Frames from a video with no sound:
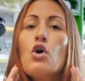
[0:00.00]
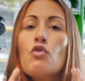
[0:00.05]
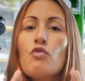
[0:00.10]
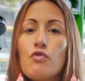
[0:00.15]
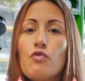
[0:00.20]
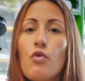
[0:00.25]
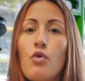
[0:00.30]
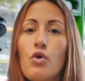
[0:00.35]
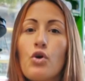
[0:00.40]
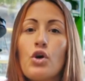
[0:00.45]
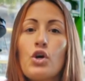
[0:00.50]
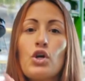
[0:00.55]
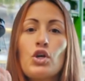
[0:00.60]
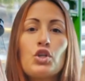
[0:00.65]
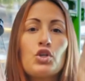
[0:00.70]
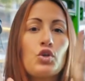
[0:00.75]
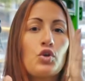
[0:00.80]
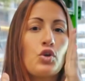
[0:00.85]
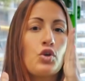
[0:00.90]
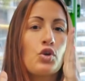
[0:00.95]
for
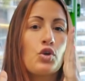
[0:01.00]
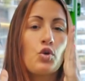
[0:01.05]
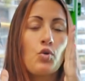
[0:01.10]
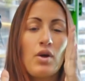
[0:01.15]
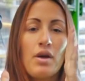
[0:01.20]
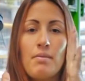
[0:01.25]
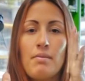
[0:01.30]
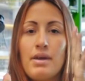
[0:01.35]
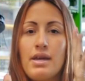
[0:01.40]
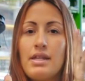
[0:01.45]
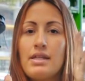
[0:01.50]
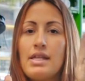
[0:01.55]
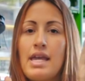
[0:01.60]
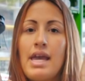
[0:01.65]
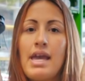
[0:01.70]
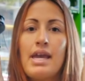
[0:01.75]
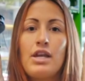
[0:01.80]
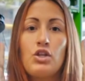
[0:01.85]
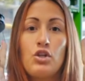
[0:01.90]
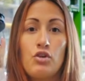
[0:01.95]
your equipment
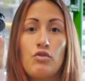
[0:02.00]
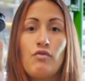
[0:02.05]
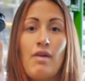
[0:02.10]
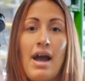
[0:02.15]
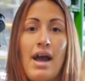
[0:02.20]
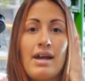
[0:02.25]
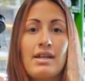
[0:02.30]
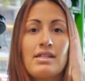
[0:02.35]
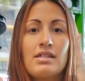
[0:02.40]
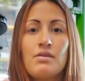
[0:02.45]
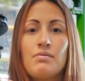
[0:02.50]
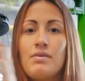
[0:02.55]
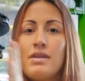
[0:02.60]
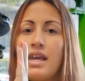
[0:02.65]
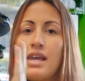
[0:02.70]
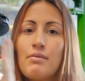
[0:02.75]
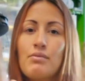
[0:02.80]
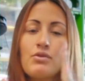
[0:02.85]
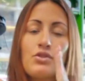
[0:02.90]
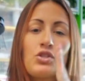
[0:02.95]
and your racks to
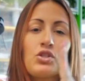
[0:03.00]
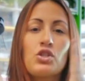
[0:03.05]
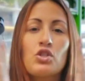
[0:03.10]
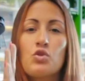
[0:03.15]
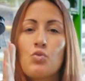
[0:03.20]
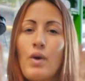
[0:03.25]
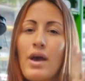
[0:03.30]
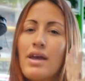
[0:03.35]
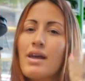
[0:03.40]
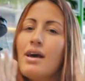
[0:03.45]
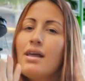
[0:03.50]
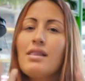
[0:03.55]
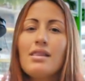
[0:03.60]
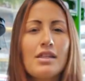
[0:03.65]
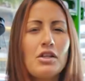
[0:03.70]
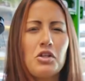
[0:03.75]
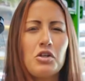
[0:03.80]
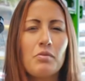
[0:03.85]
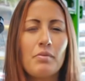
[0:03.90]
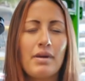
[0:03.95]
be able to sway a
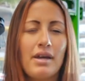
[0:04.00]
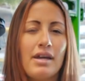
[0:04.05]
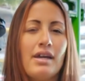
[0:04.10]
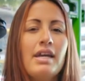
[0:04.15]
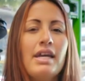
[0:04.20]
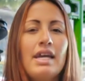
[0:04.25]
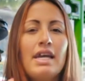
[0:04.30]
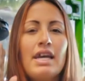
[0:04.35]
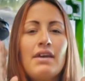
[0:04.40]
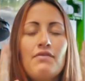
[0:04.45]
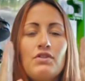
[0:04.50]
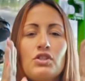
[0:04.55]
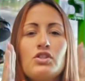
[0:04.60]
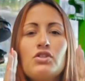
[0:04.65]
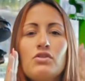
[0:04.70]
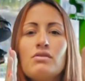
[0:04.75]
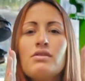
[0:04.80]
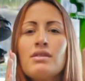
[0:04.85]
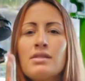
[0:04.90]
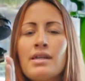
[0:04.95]
little bit. If it's
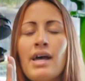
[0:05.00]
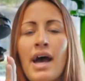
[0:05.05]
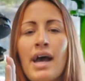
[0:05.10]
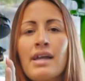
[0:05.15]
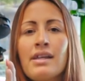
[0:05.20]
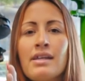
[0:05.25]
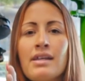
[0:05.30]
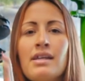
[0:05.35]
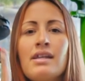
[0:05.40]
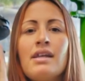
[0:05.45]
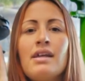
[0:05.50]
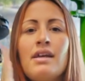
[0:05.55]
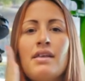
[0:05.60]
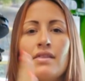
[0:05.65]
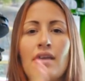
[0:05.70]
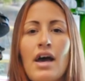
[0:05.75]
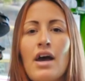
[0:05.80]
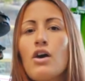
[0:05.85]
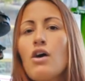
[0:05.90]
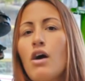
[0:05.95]
too stagnant,
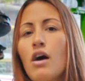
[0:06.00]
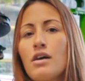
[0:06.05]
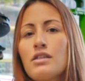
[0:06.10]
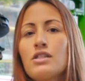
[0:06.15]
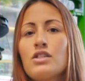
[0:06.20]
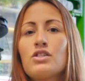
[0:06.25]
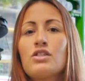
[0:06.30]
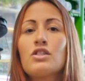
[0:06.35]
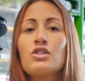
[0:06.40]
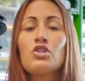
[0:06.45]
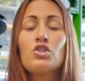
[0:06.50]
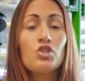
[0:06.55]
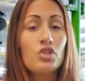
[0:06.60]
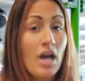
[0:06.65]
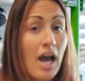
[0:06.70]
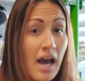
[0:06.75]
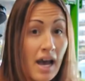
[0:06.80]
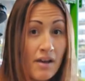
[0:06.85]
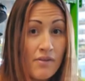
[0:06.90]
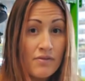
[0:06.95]
that causes the
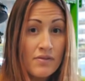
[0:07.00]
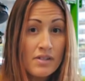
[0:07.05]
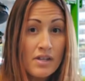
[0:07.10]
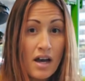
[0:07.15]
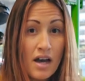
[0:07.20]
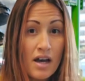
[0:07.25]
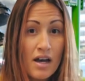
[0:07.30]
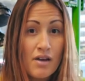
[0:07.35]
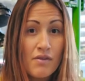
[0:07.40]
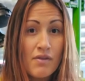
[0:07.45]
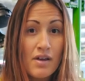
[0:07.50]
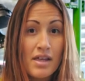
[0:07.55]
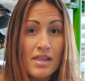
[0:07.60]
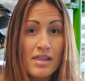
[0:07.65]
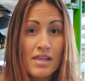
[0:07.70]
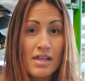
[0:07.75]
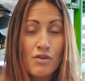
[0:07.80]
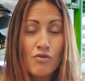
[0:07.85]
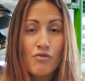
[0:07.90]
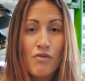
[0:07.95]
shaft of
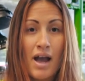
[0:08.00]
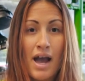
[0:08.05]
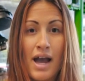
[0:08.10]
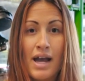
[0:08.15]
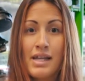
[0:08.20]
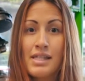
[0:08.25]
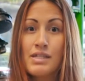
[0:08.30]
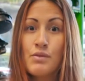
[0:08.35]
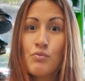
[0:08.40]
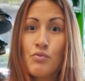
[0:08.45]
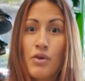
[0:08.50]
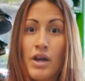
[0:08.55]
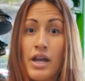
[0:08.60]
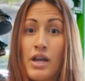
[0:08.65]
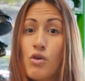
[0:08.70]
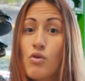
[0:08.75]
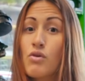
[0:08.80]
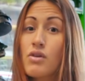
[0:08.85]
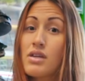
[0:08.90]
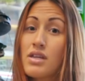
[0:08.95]
the rack to
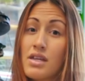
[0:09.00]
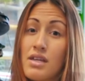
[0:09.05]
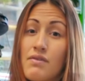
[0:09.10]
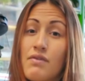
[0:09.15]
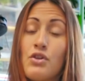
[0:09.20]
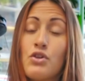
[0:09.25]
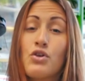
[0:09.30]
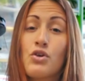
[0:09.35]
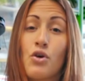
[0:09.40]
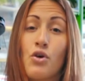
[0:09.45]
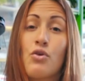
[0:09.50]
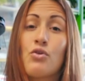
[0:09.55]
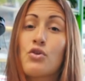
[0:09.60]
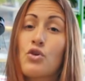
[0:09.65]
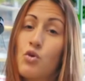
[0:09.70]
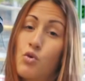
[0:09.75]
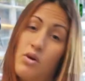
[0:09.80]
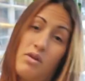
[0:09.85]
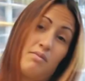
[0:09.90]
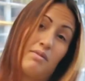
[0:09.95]
break or even your own
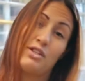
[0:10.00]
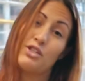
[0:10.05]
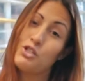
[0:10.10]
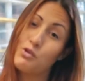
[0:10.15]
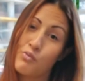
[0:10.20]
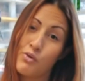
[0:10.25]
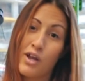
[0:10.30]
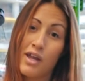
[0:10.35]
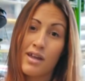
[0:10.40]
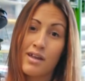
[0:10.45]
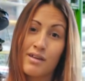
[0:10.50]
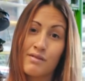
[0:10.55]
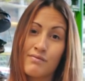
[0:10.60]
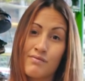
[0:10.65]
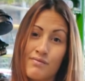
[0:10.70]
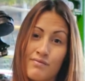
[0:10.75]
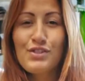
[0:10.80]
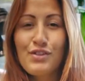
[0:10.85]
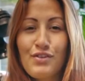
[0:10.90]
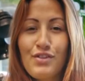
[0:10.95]
equipment to break.
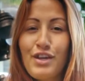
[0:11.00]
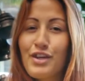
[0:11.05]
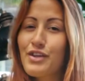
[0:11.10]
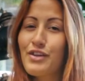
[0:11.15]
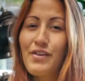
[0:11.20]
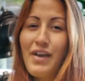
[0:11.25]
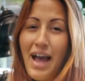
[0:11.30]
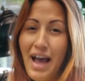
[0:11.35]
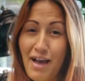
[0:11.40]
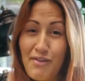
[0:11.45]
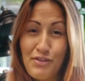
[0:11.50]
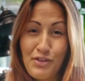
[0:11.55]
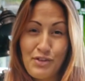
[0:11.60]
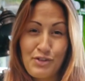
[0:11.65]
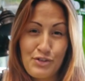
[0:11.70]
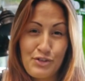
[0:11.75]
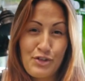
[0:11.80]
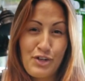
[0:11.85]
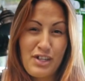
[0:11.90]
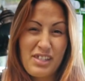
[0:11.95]
So there you have it.
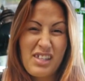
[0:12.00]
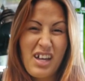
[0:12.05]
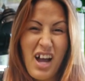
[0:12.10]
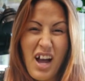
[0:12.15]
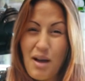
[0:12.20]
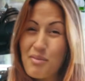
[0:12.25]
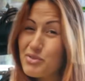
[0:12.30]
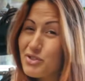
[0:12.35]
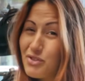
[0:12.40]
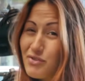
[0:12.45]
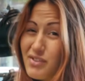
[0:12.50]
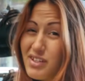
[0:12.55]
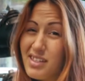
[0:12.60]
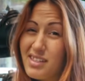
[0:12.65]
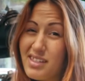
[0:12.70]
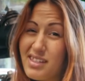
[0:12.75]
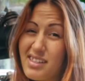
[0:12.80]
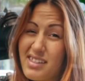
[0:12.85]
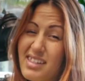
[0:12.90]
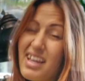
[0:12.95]
Those are our top two
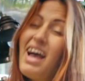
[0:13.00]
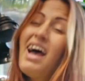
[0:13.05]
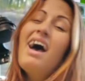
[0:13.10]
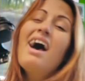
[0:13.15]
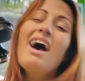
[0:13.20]
reasons